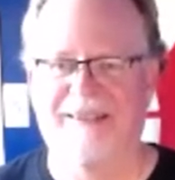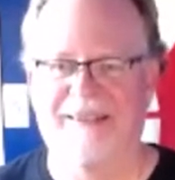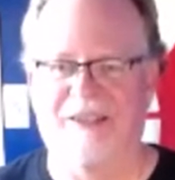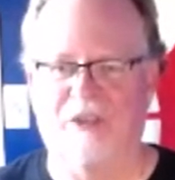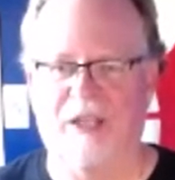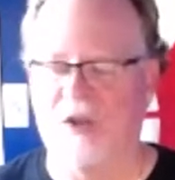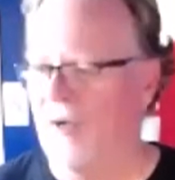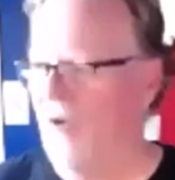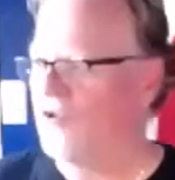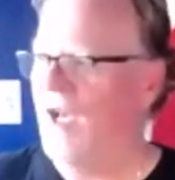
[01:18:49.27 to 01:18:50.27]
It's like
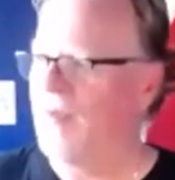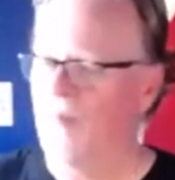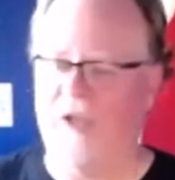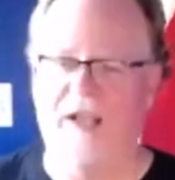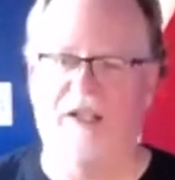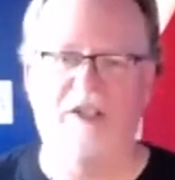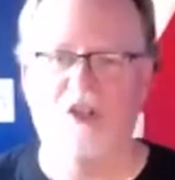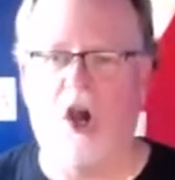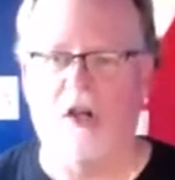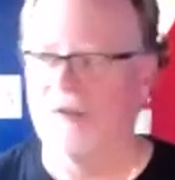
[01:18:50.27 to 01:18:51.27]
going outside and playing in the
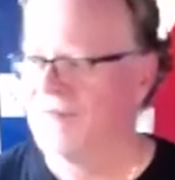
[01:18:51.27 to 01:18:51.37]
yard.